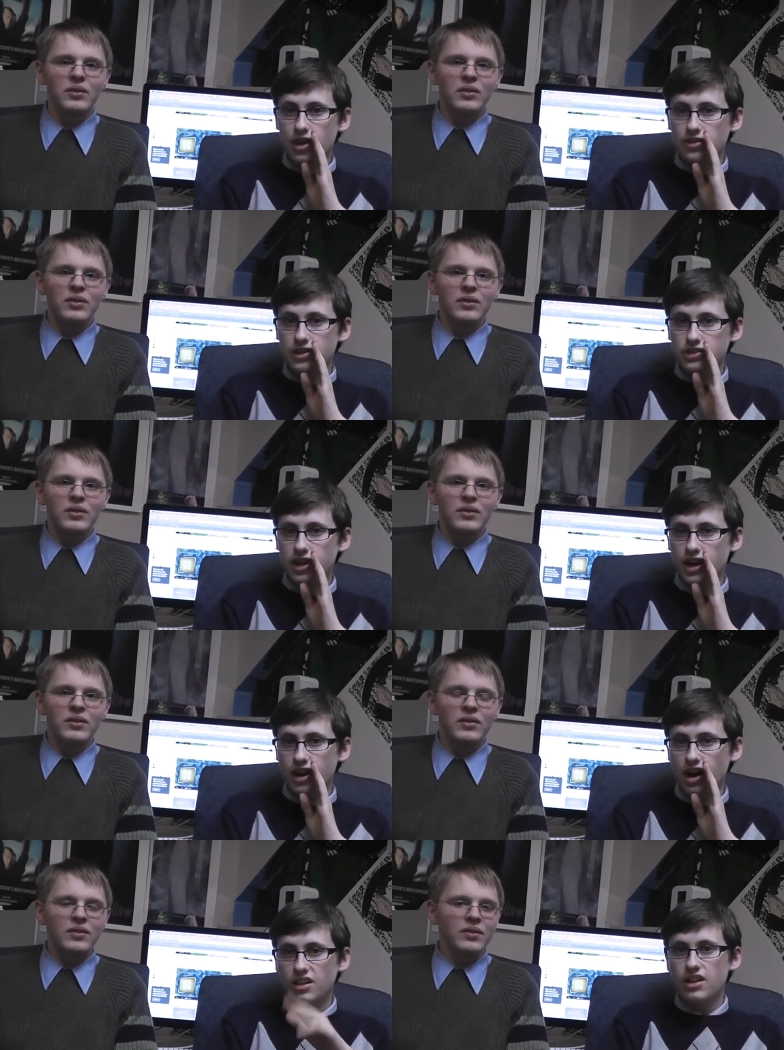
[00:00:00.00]
Speaker 1: this
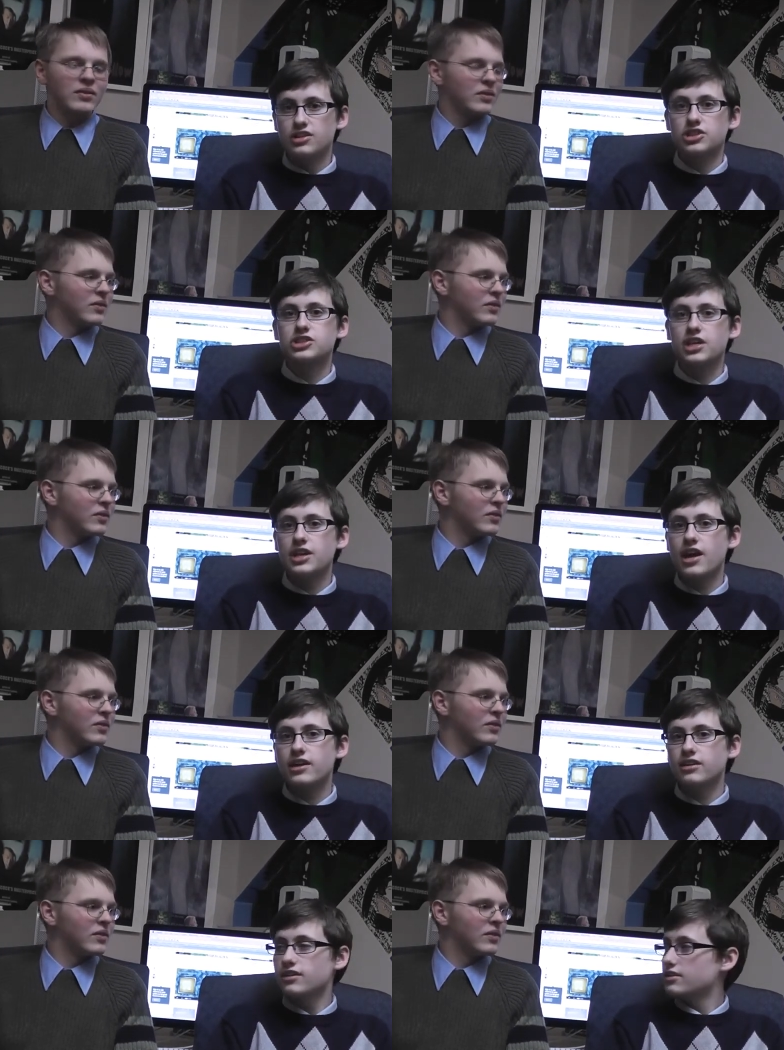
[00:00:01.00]
channel. Just
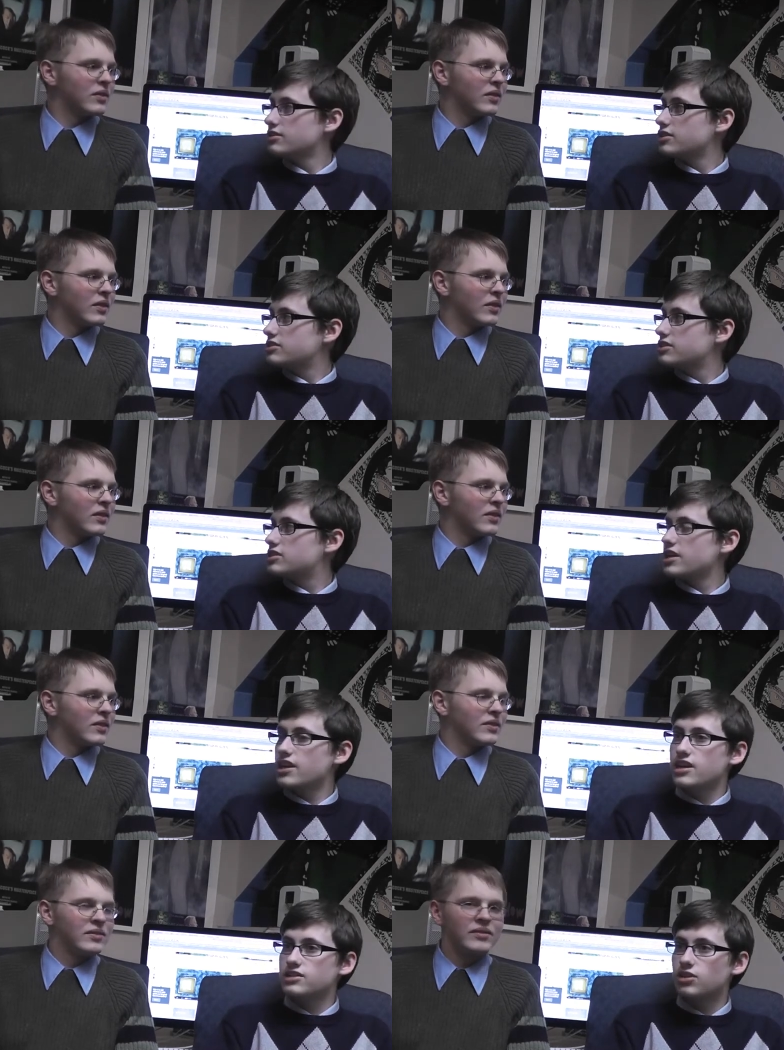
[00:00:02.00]
kidding. Just, just
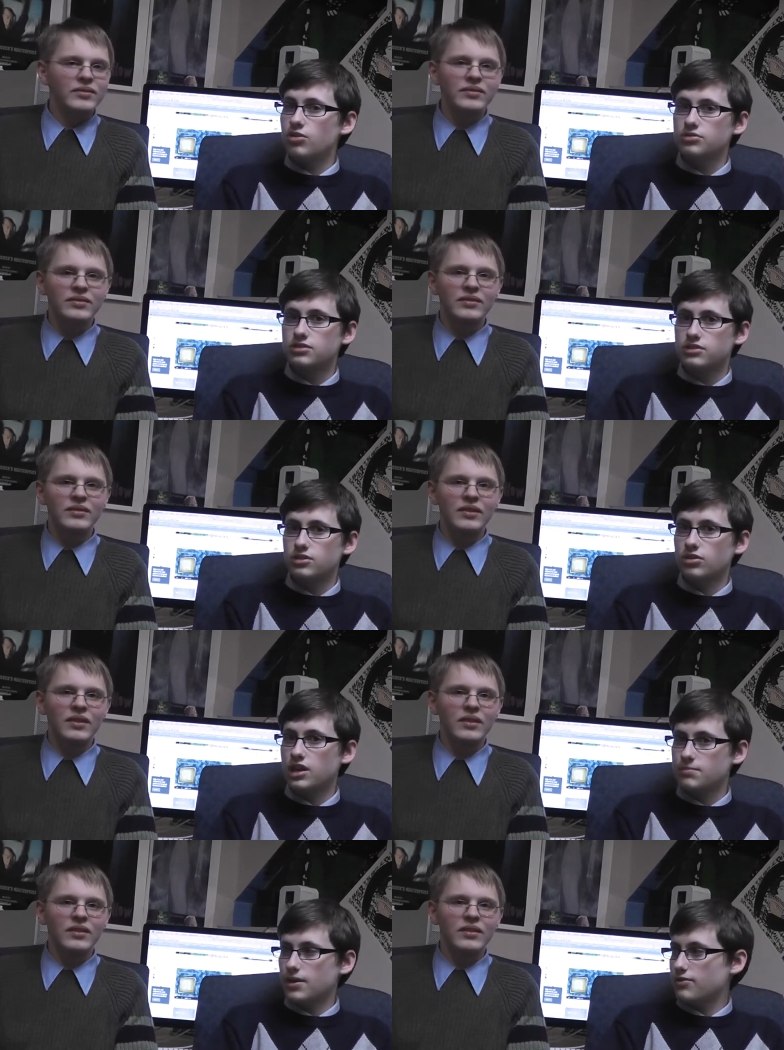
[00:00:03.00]
kidding. Don't, don't
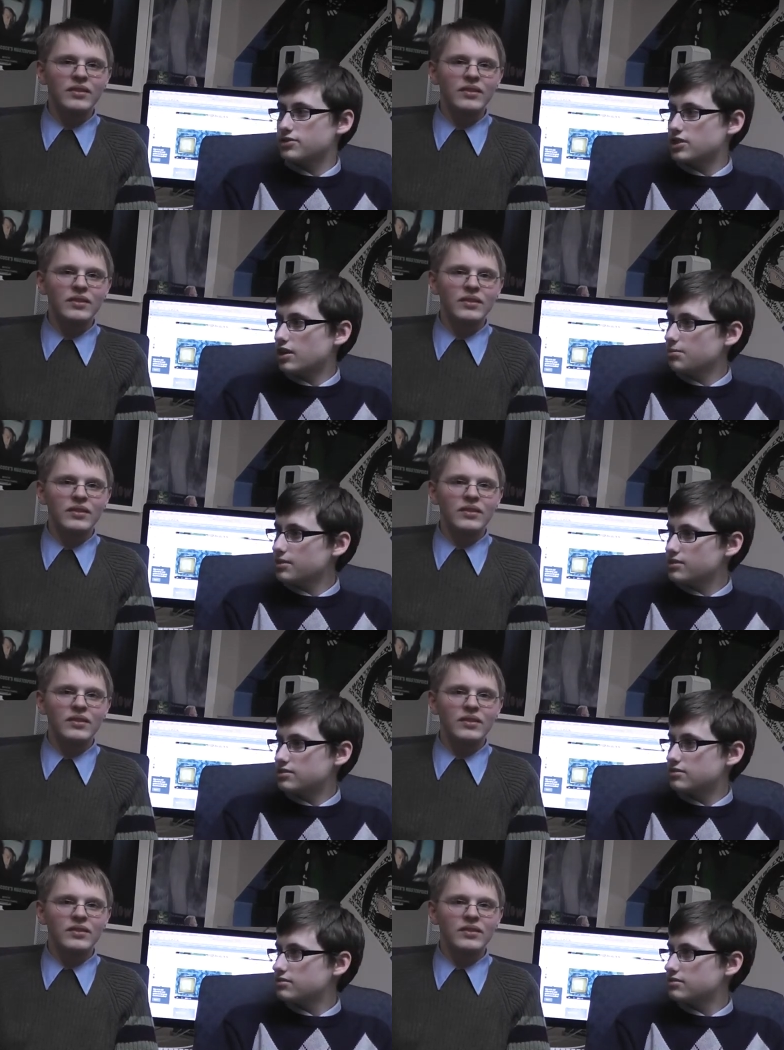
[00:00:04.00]
kick me off the channel, please.